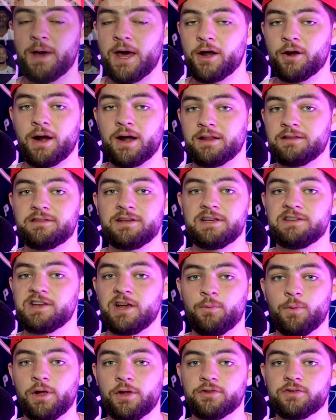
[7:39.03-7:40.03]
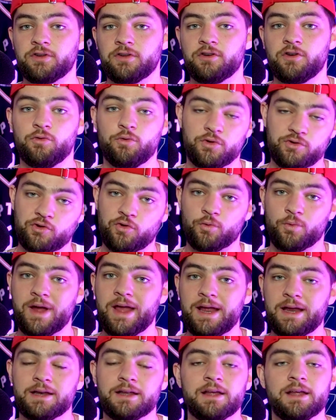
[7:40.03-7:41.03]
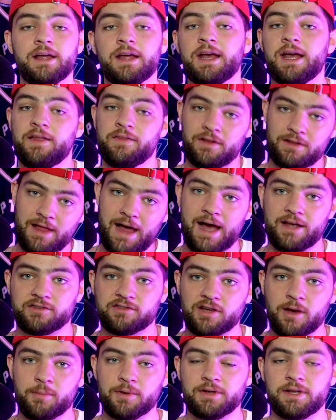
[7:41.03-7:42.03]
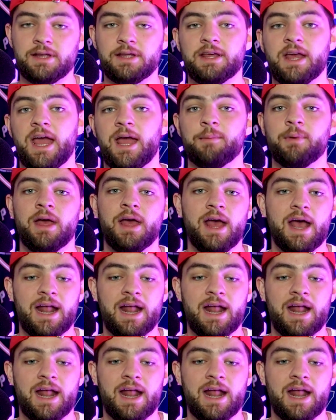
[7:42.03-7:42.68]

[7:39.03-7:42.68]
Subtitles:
better out of DJ Wilson, who was great in the last Summer League game.